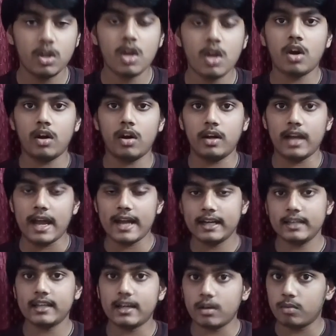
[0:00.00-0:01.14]
and
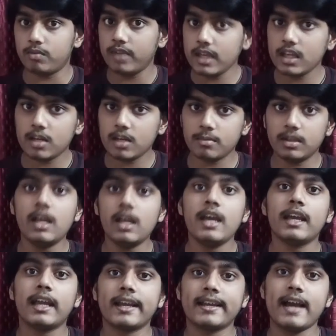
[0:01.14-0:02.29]
that variable
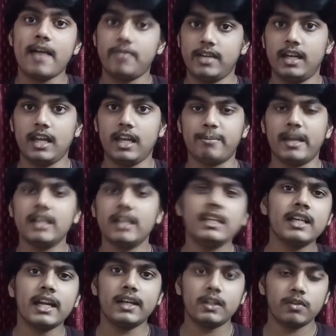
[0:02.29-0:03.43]
can have a name, any
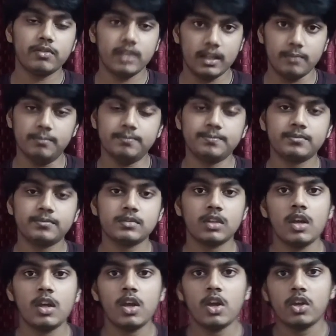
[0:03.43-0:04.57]
kind of name.
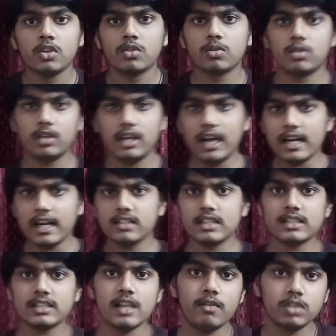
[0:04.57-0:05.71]
So let us just
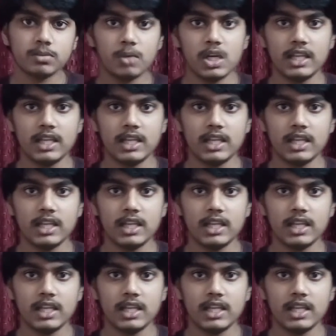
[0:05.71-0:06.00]
have a small